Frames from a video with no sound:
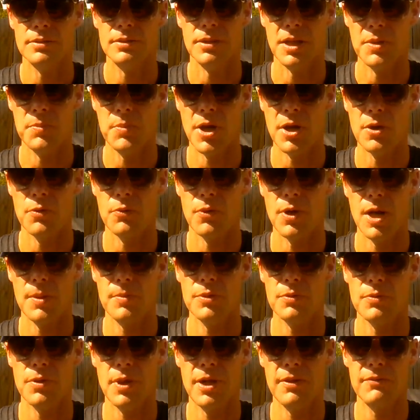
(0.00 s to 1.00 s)
led by
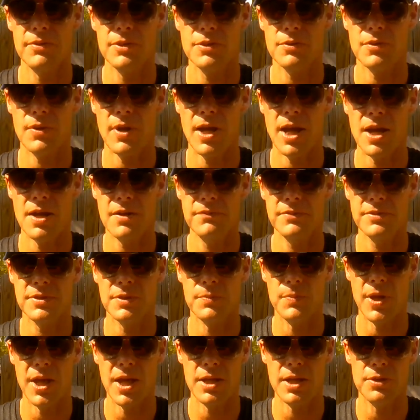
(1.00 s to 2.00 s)
Robert Ravencraft,
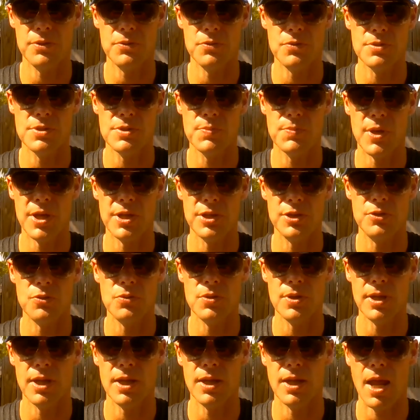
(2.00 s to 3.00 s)
the man who's been
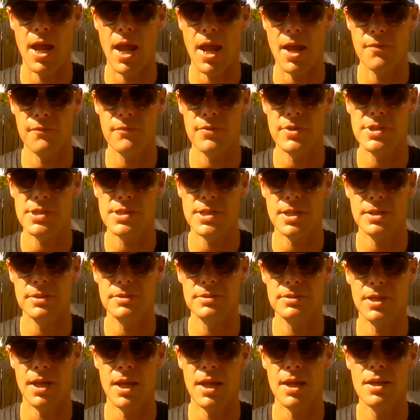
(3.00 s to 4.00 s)
doing it every
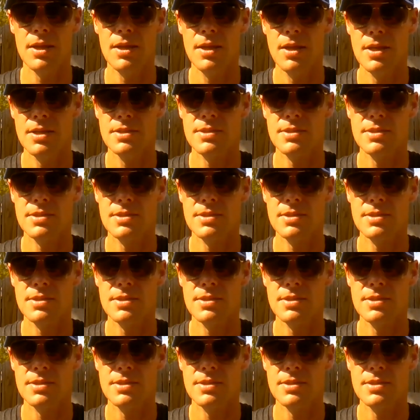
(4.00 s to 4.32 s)
single day